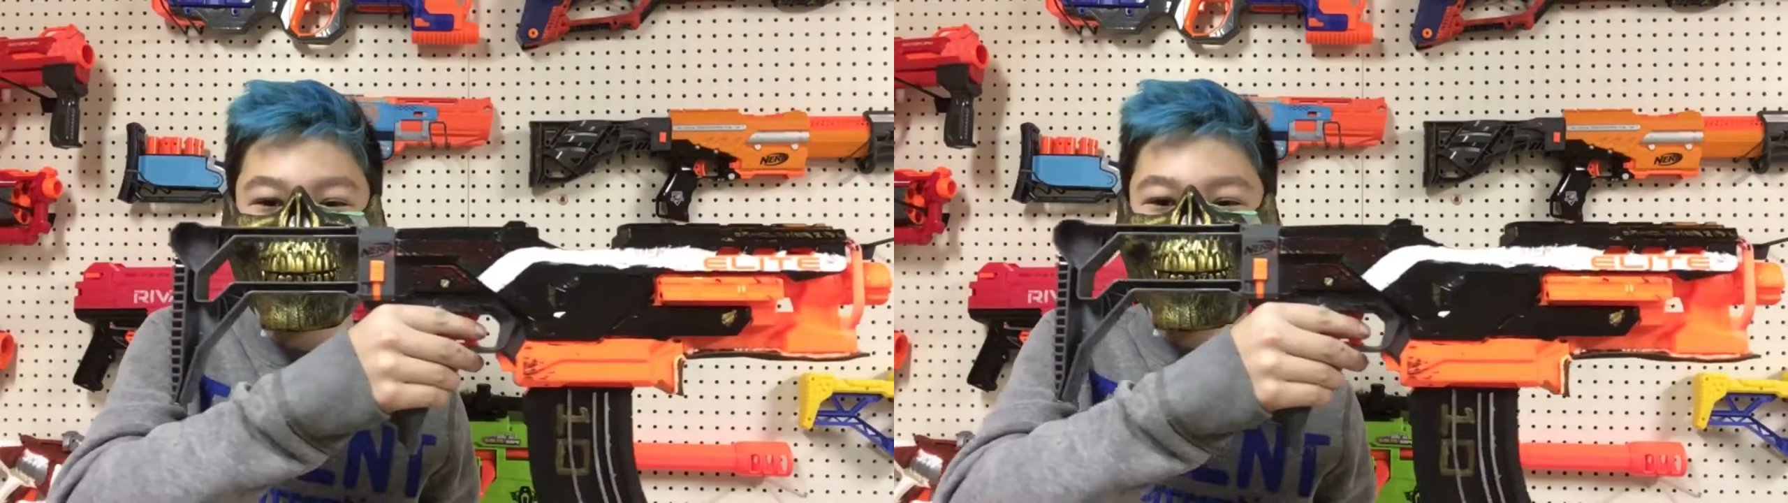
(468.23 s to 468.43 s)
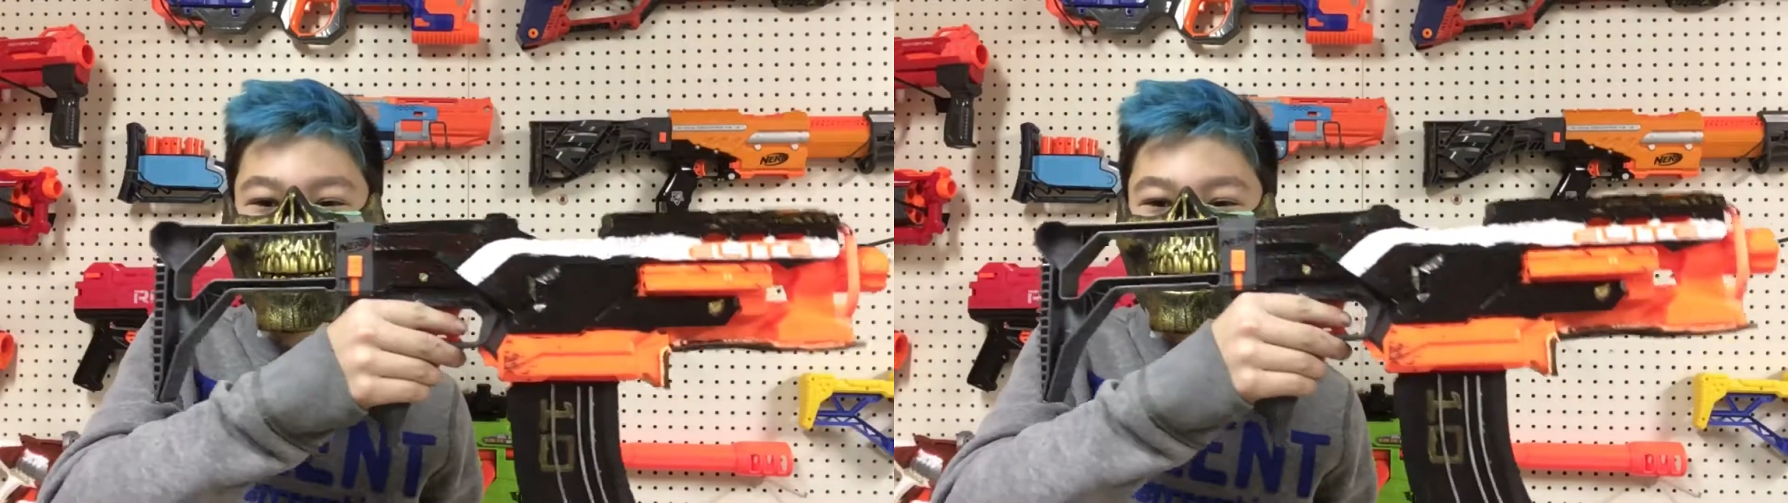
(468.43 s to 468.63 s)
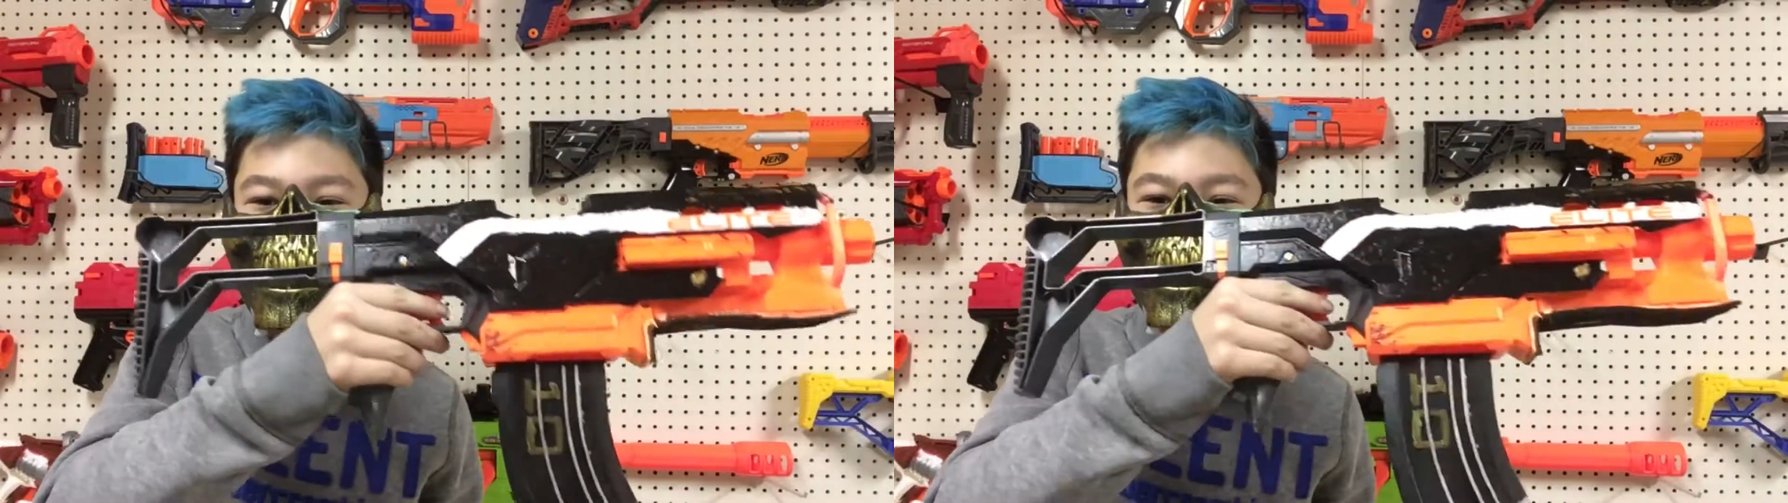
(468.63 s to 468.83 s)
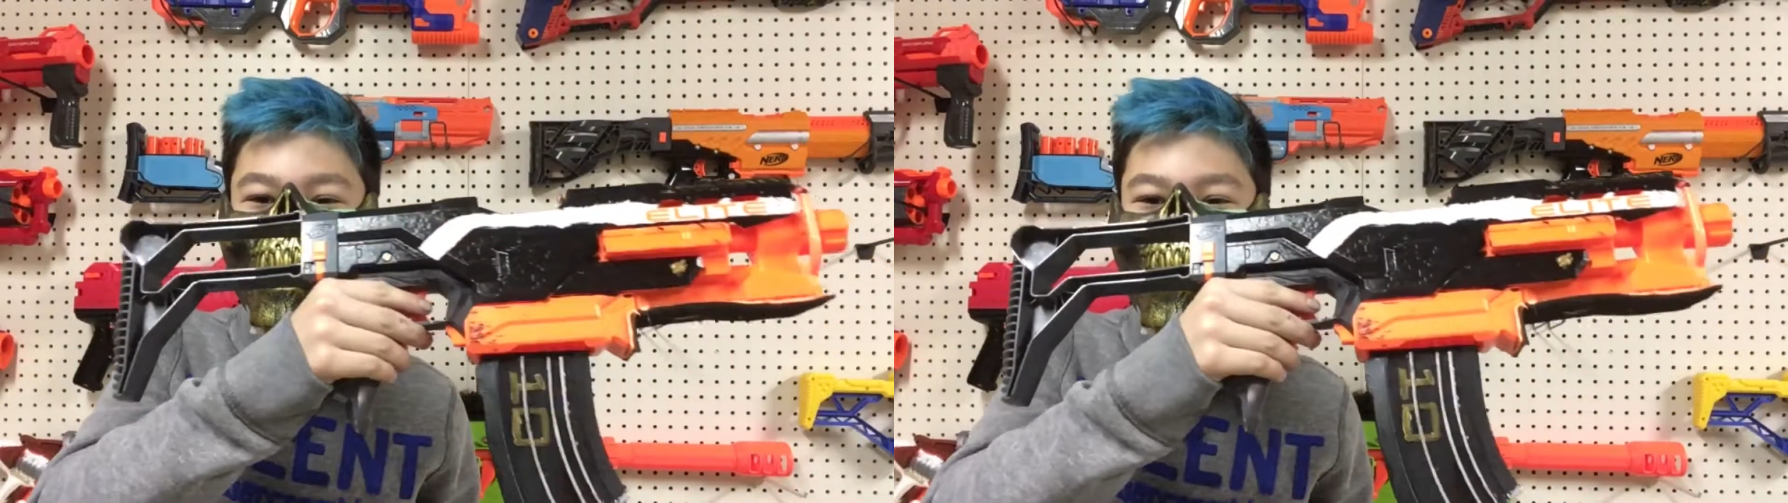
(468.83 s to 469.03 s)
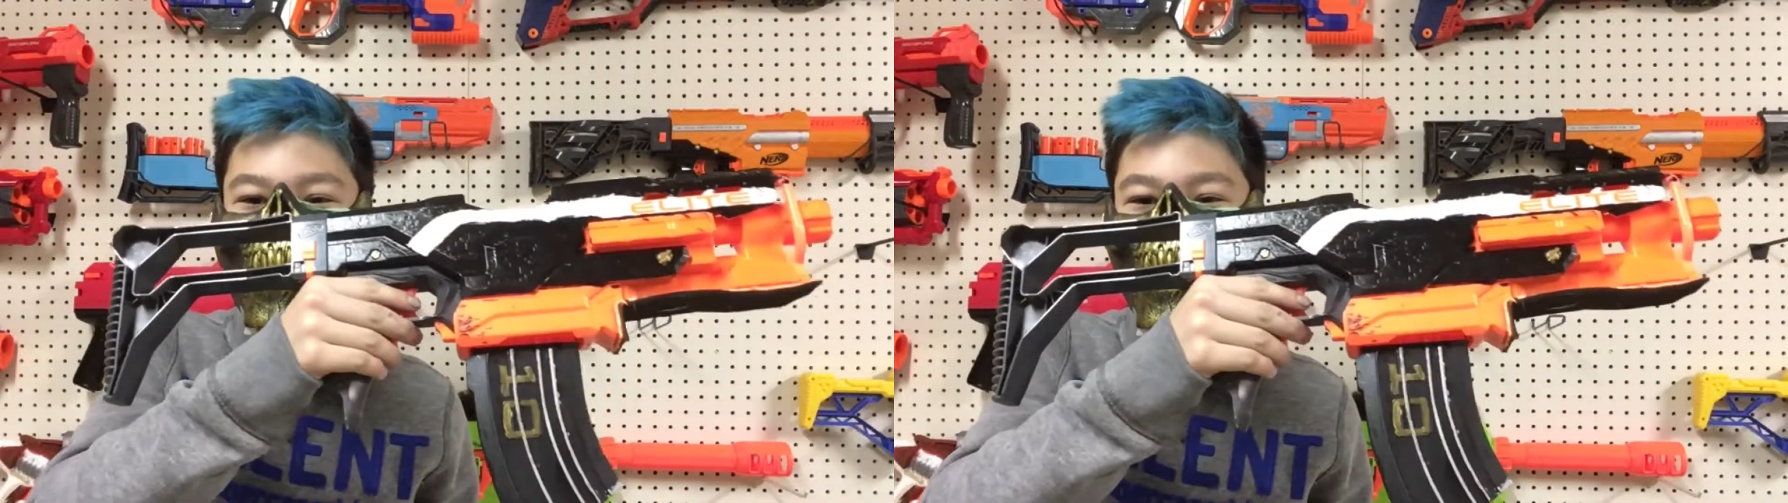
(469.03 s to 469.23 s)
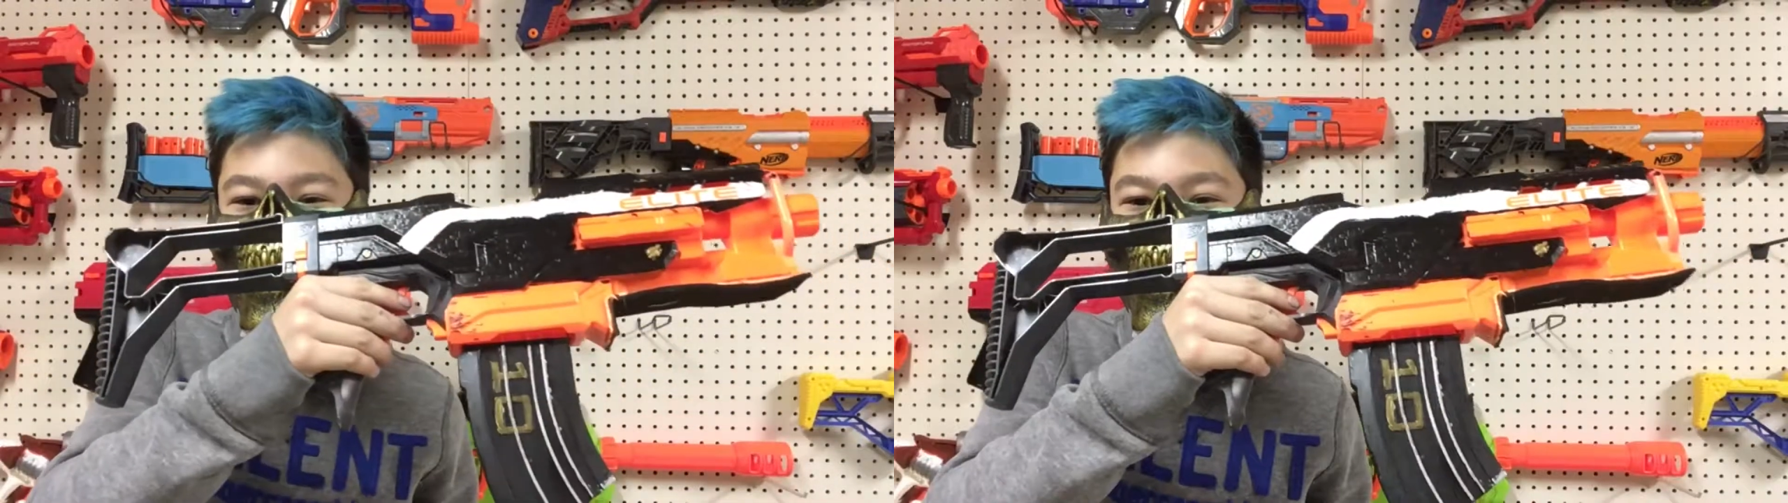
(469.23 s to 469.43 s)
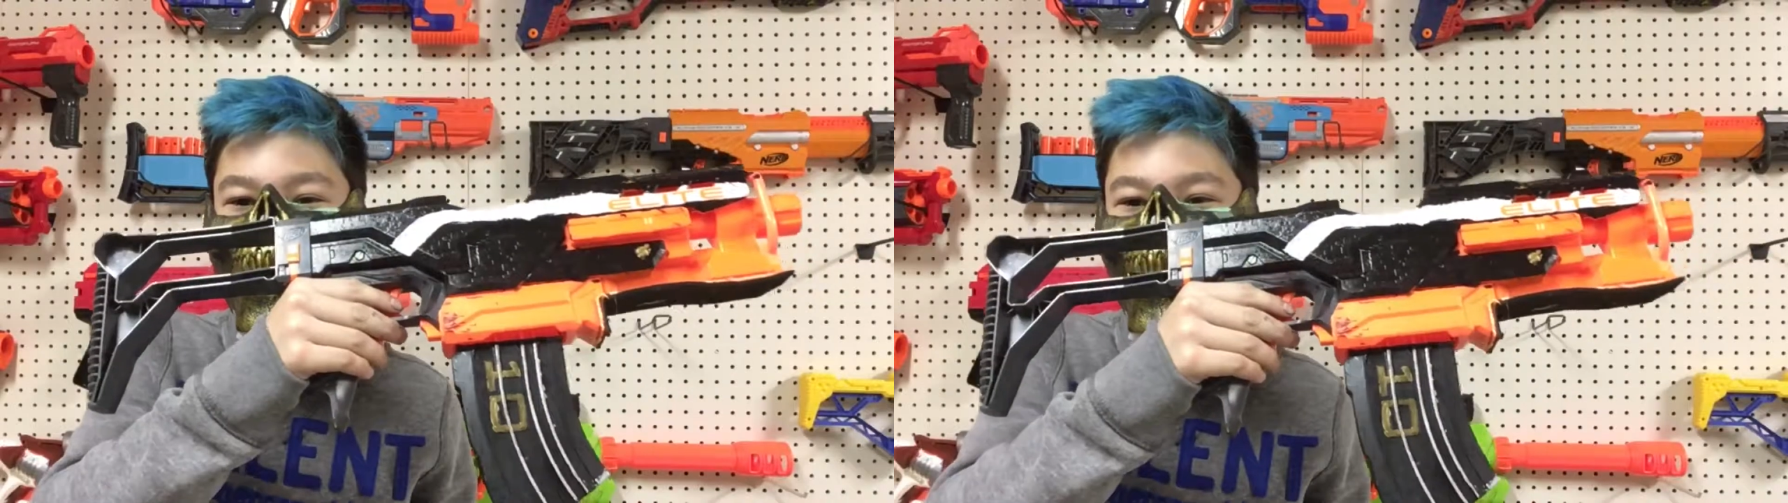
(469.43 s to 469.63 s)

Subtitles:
Demolisher, like so.